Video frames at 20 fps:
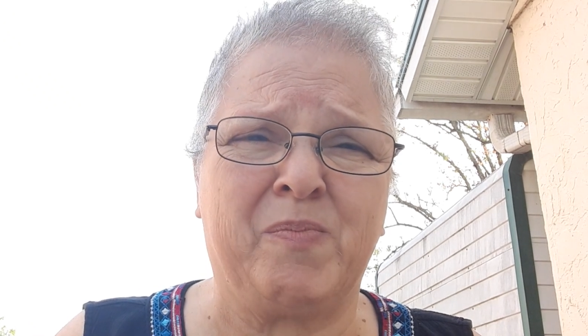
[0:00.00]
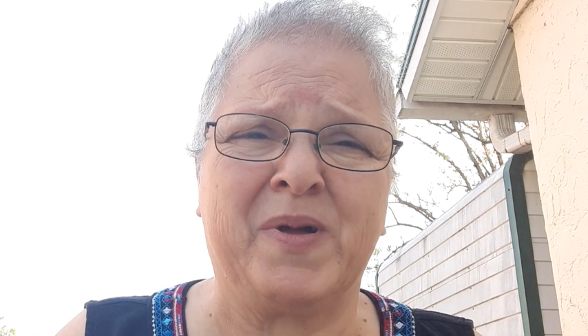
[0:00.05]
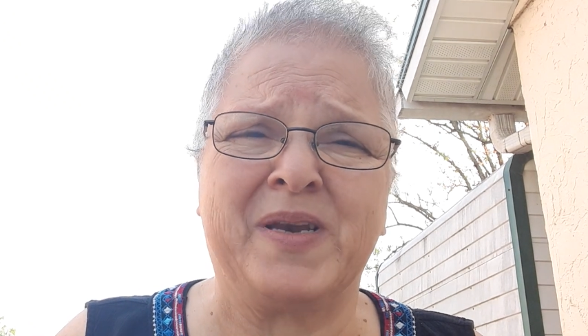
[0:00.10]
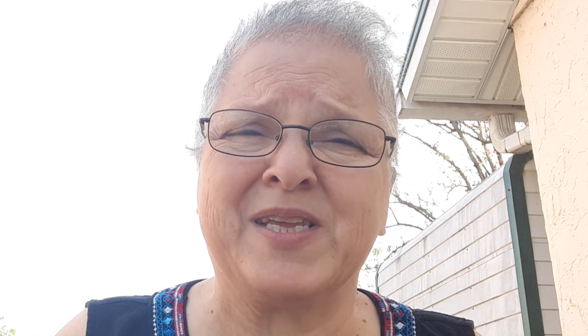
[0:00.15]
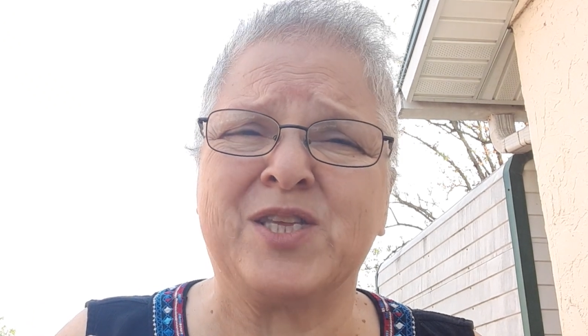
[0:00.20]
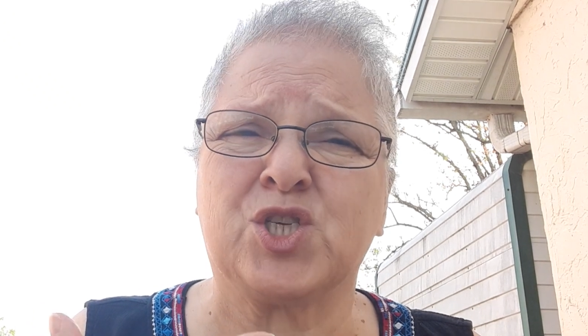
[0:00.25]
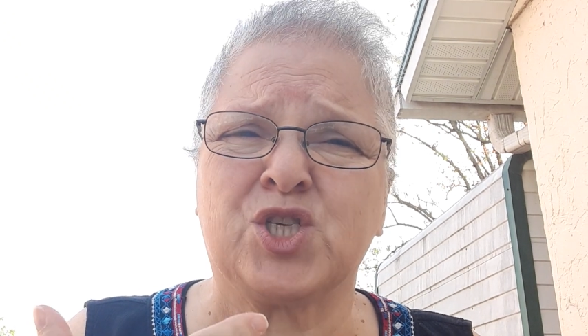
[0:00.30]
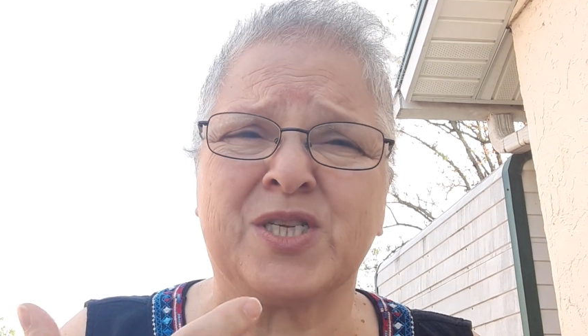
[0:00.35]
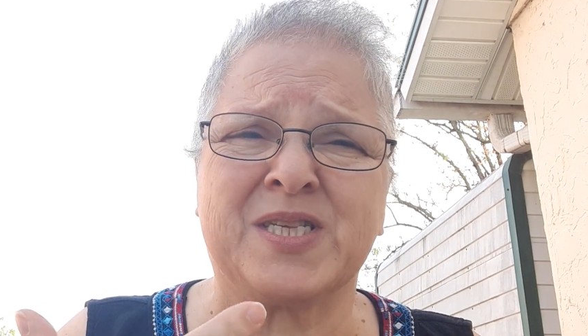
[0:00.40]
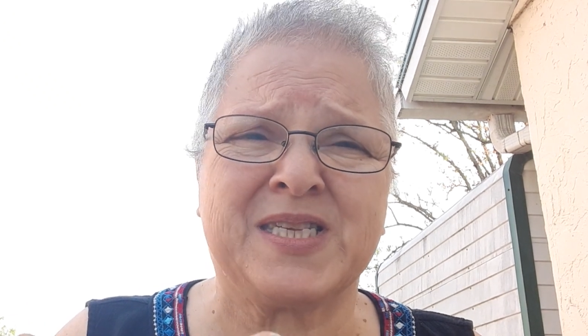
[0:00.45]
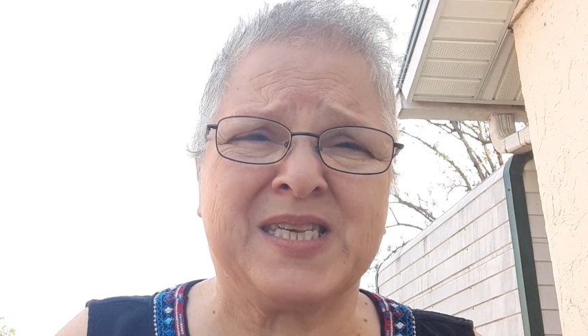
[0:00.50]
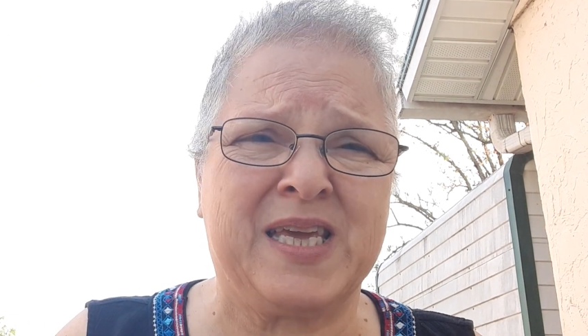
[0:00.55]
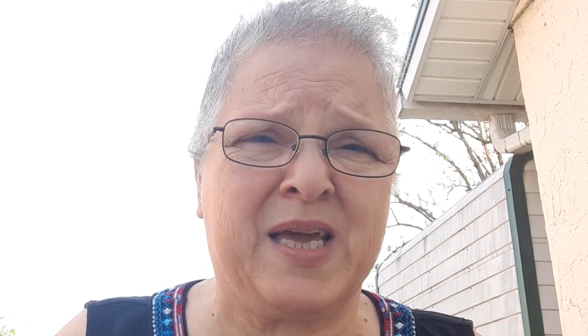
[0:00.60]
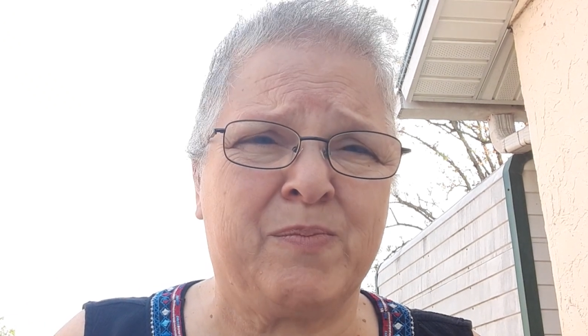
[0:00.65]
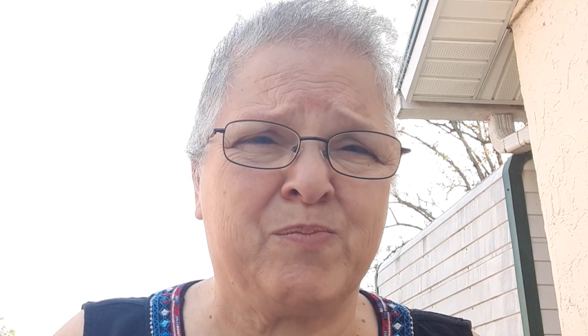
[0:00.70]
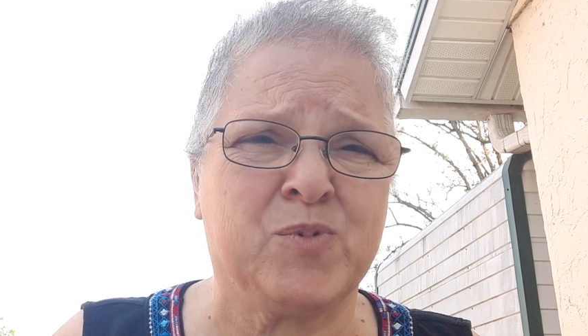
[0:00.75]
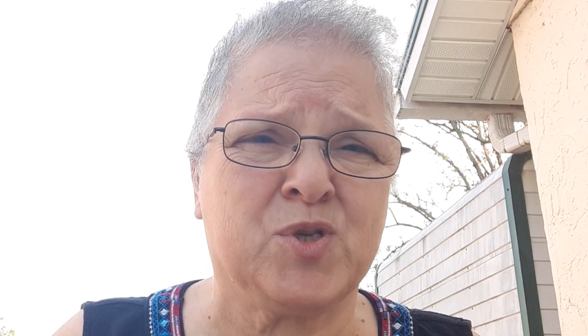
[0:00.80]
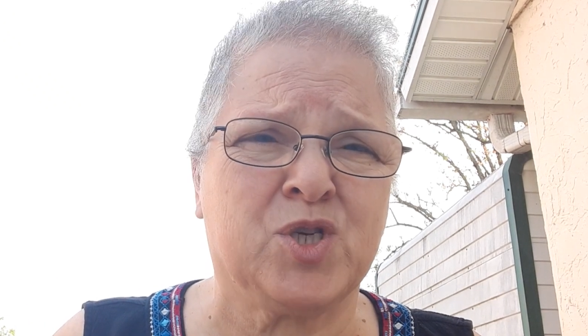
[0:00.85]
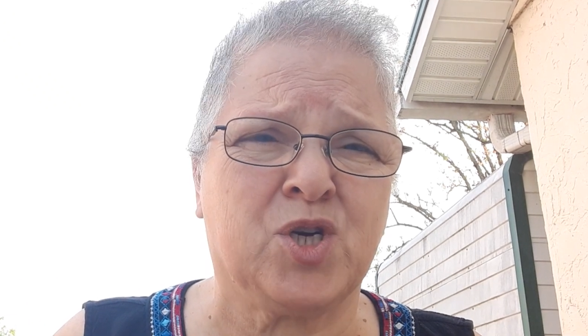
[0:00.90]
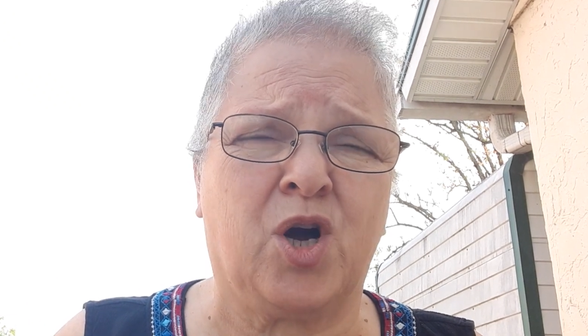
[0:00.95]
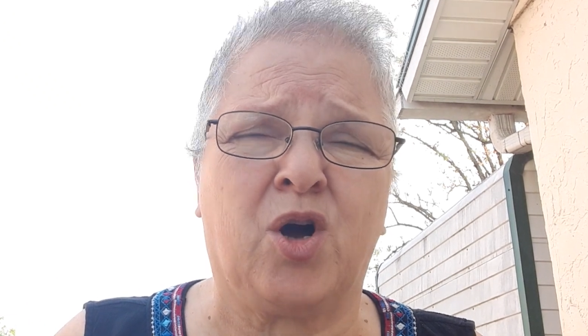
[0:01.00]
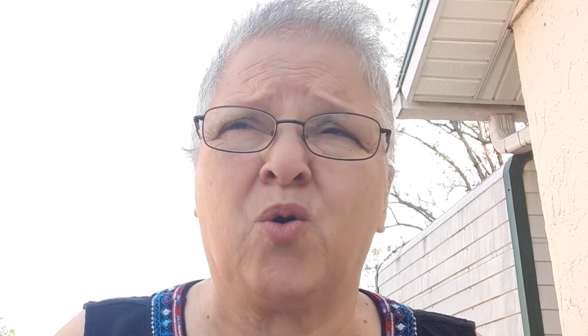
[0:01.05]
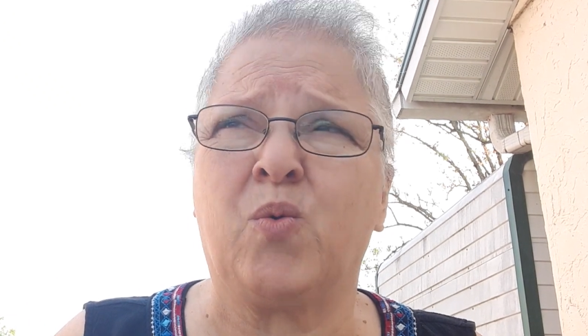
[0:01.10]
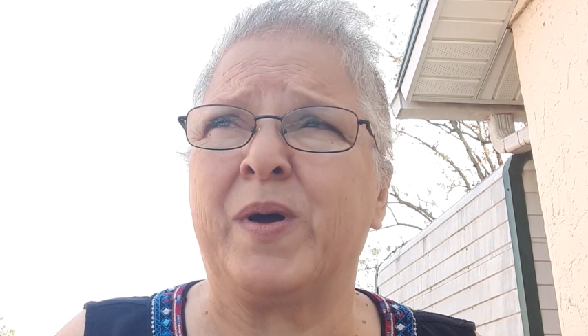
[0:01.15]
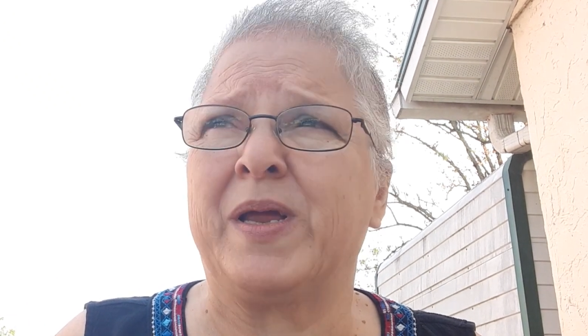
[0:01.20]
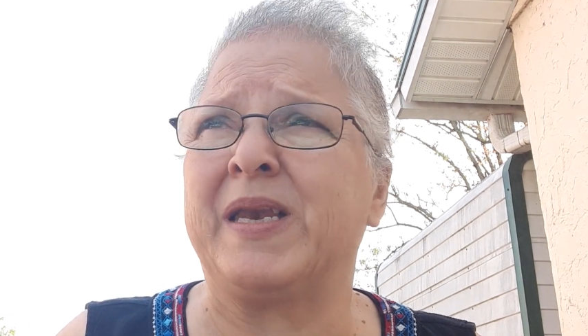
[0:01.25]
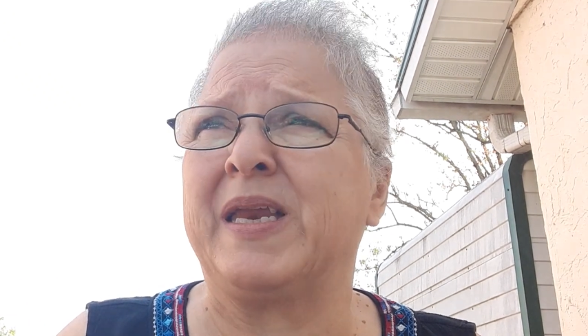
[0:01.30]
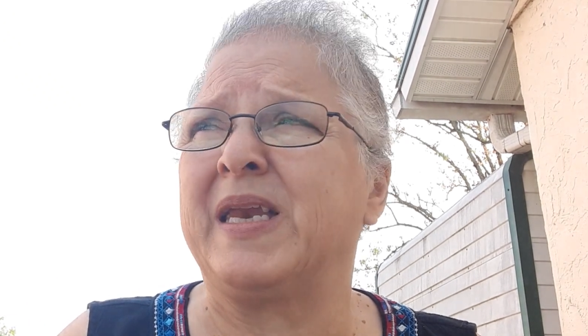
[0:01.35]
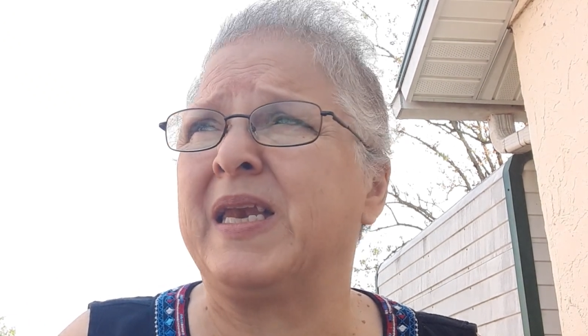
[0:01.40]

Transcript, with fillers: but it just kept going.